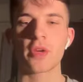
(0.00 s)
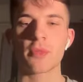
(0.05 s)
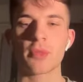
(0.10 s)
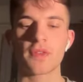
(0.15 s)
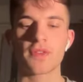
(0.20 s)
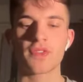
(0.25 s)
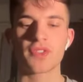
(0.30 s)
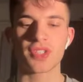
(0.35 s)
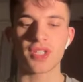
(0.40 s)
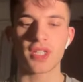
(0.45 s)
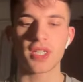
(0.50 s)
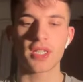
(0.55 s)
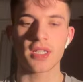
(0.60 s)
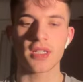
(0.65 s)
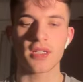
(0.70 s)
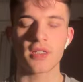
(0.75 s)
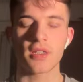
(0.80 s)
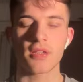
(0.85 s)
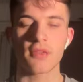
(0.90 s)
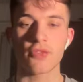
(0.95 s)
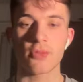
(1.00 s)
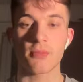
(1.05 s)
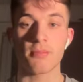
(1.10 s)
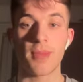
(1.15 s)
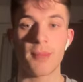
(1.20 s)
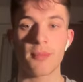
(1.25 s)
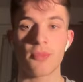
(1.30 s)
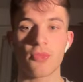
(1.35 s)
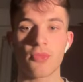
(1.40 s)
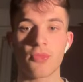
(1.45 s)
think we've seen from
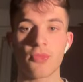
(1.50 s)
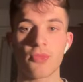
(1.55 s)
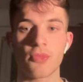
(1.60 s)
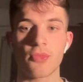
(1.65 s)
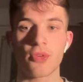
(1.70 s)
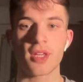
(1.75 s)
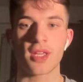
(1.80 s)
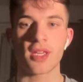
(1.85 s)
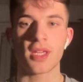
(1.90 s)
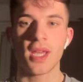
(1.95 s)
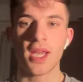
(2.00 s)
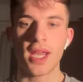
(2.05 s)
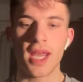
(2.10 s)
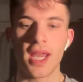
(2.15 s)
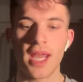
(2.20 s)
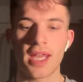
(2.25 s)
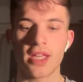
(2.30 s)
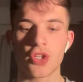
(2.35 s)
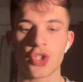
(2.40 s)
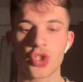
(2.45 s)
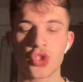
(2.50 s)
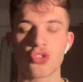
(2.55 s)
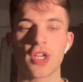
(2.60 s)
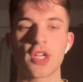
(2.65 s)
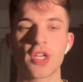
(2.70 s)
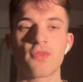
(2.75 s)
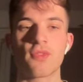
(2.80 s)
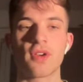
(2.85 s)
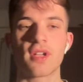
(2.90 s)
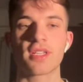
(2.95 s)
memory a
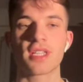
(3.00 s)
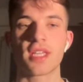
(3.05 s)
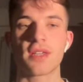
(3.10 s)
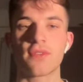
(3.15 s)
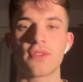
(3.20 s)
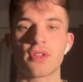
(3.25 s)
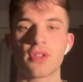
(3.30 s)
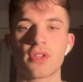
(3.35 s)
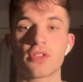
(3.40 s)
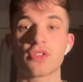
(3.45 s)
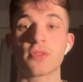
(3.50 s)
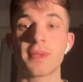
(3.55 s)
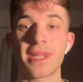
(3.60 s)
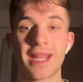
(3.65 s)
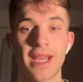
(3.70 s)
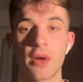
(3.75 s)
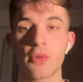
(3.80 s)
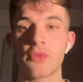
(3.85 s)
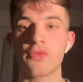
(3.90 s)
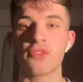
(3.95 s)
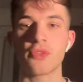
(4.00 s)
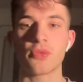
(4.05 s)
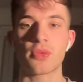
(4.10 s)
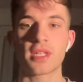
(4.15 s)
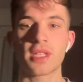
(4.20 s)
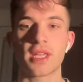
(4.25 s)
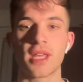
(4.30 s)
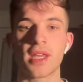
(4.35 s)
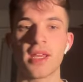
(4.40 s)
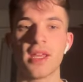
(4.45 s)
straight red given to an
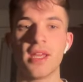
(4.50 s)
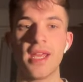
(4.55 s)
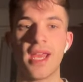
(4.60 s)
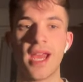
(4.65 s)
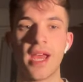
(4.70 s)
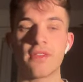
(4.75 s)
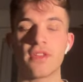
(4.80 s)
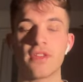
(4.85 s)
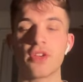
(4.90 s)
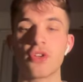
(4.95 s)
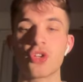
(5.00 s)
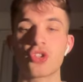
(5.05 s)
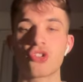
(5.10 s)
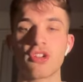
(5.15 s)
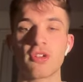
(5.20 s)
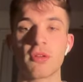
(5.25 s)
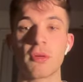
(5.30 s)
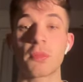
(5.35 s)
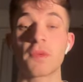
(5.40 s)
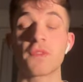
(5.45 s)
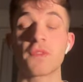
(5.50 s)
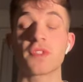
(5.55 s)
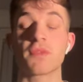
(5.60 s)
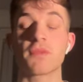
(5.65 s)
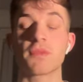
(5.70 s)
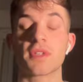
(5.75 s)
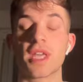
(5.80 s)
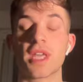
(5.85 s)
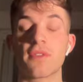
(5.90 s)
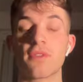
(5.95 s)
outfielder yet. And the only straight red we've
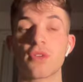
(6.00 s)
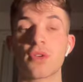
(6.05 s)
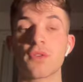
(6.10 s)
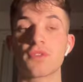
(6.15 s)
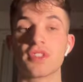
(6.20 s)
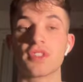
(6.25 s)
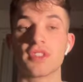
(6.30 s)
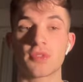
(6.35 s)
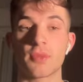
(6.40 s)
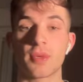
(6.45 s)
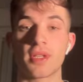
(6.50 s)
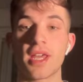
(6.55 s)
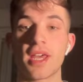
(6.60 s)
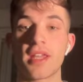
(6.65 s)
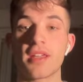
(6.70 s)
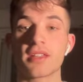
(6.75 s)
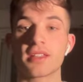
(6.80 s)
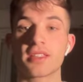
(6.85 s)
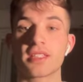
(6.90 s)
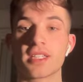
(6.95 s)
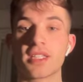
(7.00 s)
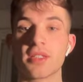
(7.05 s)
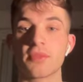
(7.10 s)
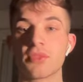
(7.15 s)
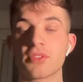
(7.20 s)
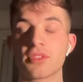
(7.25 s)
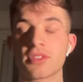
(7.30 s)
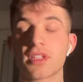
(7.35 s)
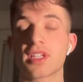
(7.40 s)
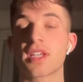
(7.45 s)
seen given, obviously, to when Hennessy
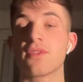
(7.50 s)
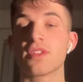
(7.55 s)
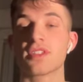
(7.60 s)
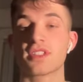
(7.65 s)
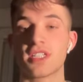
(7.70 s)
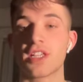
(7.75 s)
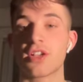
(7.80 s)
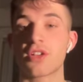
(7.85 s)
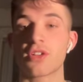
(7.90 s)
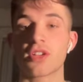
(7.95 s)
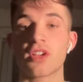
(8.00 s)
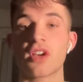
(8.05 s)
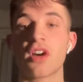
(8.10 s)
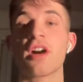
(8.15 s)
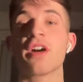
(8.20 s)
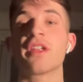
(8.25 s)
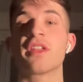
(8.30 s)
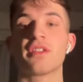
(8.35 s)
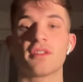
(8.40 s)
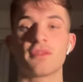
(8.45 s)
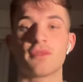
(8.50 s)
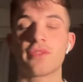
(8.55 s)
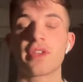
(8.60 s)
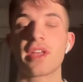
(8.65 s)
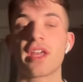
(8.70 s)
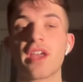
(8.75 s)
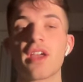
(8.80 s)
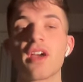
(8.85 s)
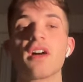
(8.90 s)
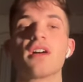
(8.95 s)
was given as a yellow card and
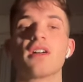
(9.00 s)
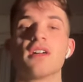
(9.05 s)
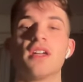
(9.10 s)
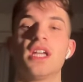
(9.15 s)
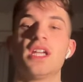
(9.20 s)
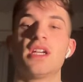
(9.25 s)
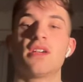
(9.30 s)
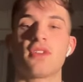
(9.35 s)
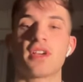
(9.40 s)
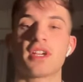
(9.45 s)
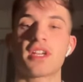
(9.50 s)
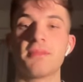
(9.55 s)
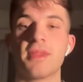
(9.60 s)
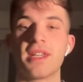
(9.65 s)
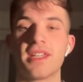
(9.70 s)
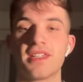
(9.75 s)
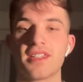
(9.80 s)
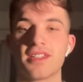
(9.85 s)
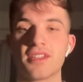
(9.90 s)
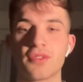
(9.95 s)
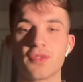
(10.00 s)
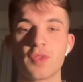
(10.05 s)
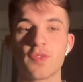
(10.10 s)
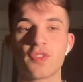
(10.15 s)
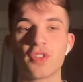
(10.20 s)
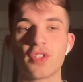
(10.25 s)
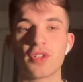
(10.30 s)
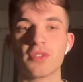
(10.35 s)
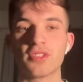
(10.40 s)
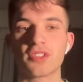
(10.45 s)
VAR recommended a
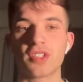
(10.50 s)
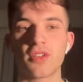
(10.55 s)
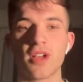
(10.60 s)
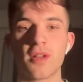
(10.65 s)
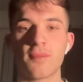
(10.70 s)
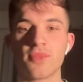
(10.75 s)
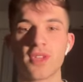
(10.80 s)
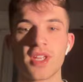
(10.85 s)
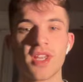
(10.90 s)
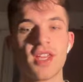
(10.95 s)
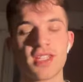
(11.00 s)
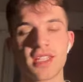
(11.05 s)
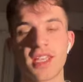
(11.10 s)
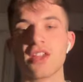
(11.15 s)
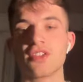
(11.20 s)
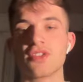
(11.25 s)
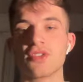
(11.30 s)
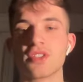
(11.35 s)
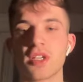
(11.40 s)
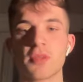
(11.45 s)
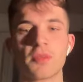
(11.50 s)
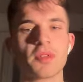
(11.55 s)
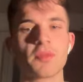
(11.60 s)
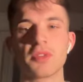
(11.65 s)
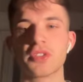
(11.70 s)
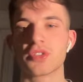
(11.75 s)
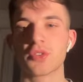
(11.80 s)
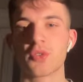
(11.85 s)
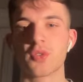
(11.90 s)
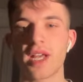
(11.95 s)
review. So yeah, as you say, we
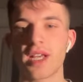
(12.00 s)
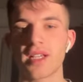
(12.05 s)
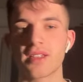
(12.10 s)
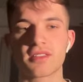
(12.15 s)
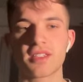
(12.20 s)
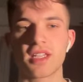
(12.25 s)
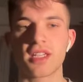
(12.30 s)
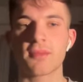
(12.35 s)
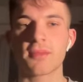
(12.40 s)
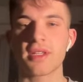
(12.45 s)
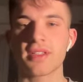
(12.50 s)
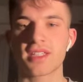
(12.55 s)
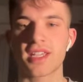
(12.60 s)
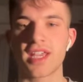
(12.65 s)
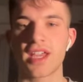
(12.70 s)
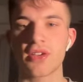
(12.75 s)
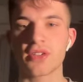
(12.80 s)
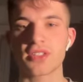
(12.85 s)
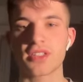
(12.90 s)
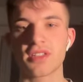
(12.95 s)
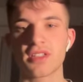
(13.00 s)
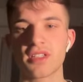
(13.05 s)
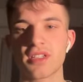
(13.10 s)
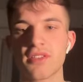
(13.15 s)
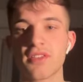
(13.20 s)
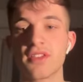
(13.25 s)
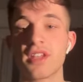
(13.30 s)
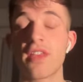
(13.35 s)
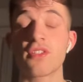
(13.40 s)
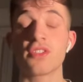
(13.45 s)
saw that send a bit into chaos in the
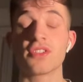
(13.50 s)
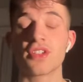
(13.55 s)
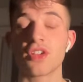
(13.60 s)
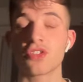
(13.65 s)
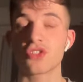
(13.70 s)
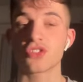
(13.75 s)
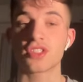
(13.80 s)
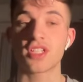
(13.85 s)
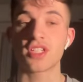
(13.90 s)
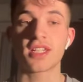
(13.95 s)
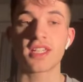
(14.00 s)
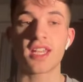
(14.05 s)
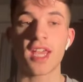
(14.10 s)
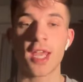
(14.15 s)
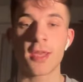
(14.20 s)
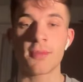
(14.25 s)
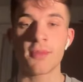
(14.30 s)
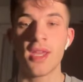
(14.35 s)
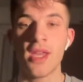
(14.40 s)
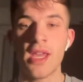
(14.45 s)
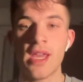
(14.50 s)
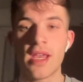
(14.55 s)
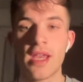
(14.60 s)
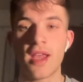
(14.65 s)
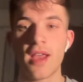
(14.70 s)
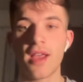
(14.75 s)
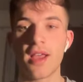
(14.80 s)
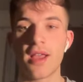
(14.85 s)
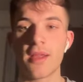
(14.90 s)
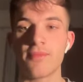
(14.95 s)
Netherlands Argentina game.
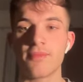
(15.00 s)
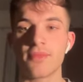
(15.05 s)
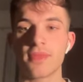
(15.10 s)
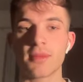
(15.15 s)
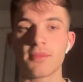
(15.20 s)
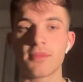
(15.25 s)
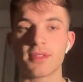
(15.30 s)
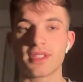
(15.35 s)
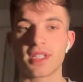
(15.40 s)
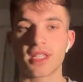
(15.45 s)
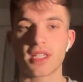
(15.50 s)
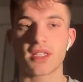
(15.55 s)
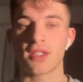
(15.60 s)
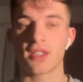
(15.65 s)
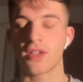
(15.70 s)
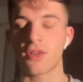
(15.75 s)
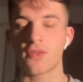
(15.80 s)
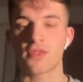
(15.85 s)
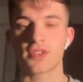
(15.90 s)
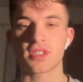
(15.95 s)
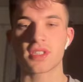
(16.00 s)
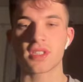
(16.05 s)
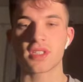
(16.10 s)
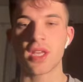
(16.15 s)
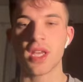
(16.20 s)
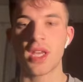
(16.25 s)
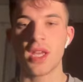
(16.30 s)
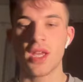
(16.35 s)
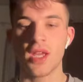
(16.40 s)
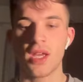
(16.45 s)
In particular, obviously,
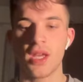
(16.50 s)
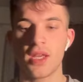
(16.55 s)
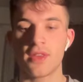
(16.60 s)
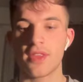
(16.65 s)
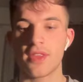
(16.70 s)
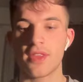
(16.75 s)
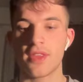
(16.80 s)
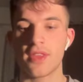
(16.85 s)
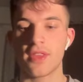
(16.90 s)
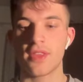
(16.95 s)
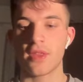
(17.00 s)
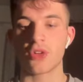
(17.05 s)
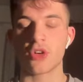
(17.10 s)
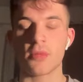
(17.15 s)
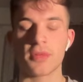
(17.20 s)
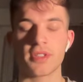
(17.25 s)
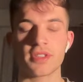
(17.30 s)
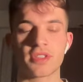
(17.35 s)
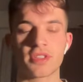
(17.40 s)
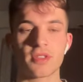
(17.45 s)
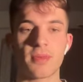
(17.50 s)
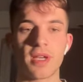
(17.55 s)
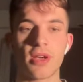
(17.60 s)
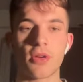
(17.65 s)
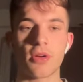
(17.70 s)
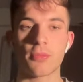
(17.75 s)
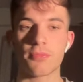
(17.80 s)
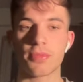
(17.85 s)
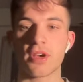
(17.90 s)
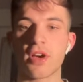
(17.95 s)
there were comments
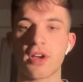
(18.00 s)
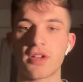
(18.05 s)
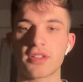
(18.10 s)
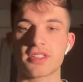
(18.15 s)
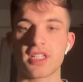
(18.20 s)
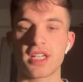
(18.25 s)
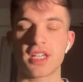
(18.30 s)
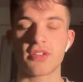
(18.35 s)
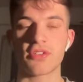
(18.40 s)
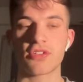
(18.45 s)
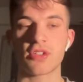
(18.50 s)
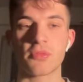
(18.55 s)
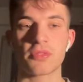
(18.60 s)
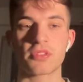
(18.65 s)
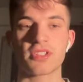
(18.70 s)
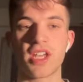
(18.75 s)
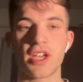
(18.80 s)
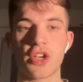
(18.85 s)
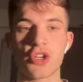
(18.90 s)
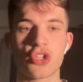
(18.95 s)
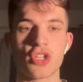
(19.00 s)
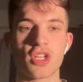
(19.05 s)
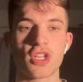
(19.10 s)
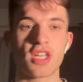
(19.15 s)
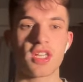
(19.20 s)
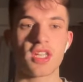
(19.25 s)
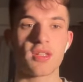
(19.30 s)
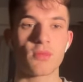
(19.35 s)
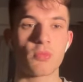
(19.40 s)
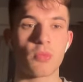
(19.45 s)
about Bukayo Saka and the protection
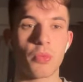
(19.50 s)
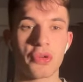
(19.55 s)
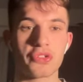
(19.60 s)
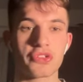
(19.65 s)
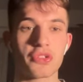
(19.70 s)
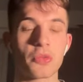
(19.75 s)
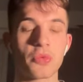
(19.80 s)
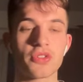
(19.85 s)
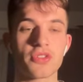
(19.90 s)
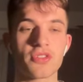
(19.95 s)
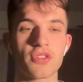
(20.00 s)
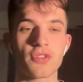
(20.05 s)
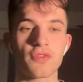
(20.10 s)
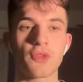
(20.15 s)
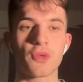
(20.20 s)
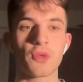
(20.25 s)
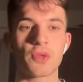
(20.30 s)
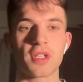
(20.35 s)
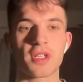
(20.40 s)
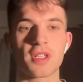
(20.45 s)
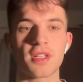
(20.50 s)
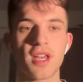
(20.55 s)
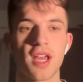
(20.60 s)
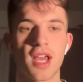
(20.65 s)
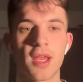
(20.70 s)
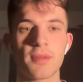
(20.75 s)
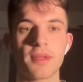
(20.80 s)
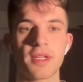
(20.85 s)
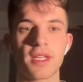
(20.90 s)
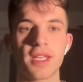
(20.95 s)
he was or wasn't afforded
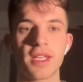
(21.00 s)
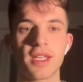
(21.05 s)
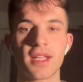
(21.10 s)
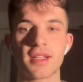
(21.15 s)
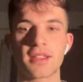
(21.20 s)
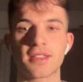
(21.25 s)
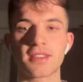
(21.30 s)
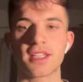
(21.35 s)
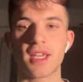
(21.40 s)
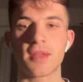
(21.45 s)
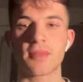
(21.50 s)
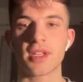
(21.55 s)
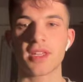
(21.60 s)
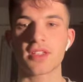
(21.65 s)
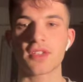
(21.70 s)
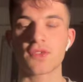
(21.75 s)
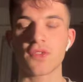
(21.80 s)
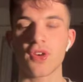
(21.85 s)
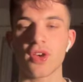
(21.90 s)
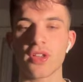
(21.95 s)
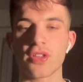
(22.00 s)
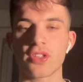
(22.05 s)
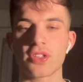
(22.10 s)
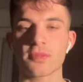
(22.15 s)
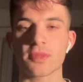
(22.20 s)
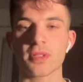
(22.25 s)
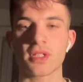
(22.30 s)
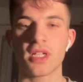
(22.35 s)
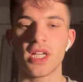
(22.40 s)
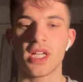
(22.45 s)
in England's game against France.
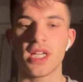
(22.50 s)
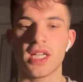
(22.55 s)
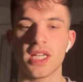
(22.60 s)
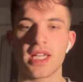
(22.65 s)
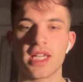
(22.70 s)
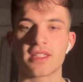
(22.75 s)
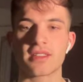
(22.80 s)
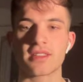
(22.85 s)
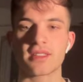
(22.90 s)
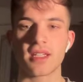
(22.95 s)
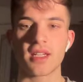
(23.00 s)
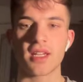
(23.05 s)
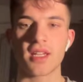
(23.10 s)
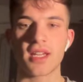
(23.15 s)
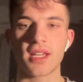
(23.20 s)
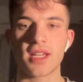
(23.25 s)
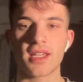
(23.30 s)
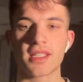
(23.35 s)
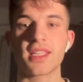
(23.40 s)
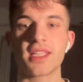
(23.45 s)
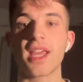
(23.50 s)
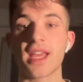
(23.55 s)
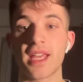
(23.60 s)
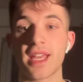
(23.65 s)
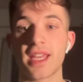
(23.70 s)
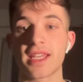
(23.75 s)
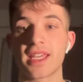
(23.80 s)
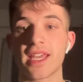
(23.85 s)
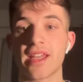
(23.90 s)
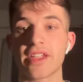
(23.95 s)
But it's yeah,
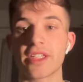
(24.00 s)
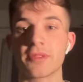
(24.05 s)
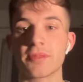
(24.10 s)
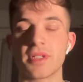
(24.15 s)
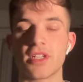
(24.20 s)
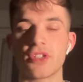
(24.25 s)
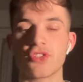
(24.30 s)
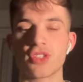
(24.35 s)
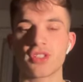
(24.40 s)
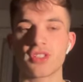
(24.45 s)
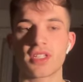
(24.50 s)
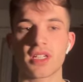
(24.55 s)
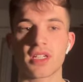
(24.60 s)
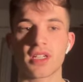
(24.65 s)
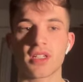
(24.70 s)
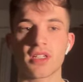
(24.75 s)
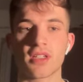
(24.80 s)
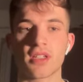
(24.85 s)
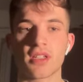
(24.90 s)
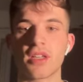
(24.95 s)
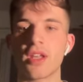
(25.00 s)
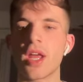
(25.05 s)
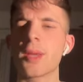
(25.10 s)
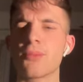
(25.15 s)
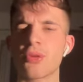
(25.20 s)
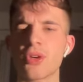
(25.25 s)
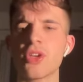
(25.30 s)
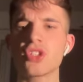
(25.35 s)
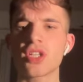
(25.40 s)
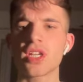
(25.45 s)
again, it's been interesting, and I
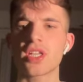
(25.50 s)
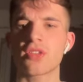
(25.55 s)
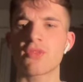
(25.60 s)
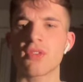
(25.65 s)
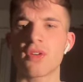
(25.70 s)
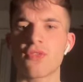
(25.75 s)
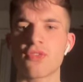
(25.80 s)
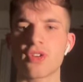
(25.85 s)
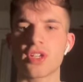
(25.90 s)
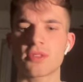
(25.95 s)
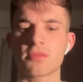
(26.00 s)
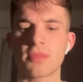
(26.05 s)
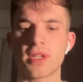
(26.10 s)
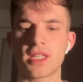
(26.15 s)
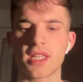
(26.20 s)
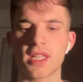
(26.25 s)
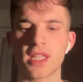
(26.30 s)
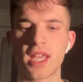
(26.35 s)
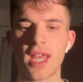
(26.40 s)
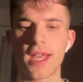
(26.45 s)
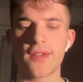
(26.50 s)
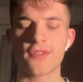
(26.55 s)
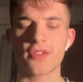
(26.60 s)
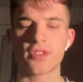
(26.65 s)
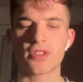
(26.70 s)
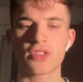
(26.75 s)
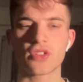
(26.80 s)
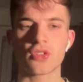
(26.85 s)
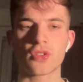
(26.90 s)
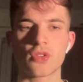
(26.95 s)
appreciate the referees making
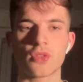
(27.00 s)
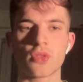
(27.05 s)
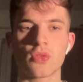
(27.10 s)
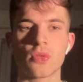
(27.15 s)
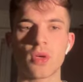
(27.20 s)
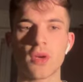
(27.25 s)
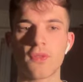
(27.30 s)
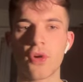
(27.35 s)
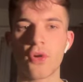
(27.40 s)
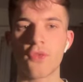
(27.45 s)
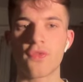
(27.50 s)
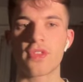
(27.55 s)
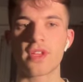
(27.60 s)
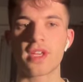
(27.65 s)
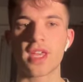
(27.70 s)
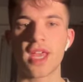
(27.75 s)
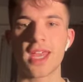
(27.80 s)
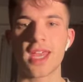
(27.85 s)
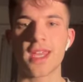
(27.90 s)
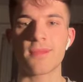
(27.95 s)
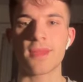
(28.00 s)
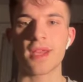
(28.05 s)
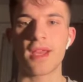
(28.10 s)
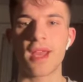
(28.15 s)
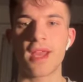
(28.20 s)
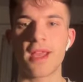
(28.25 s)
efforts to evolve the game.